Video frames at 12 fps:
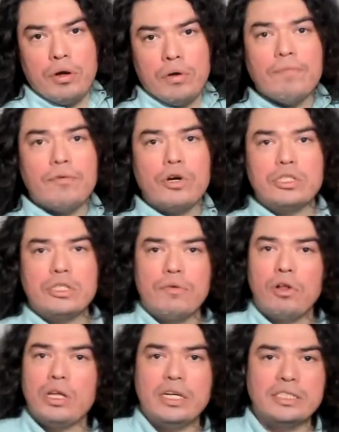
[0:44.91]
First of
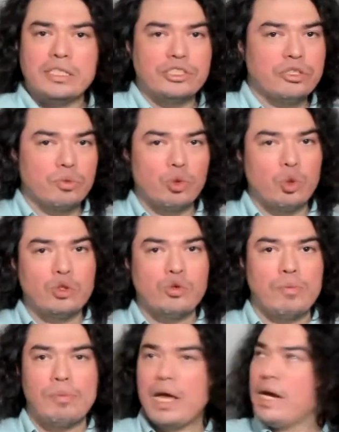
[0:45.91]
all, is this the rule to
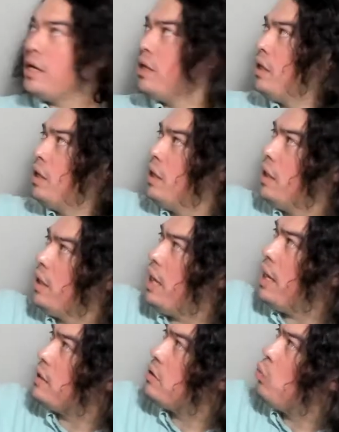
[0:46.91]
apply? Yes.
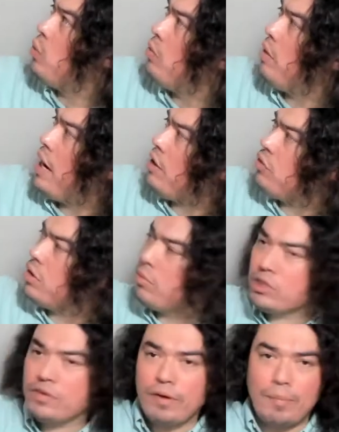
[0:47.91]
When we add two numbers
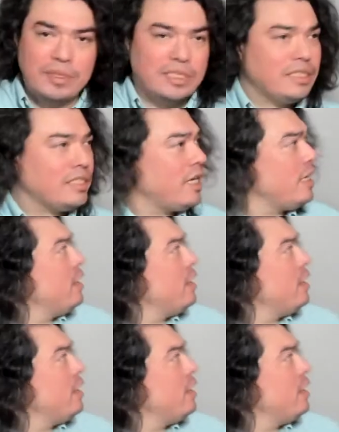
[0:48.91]
of opposite sign,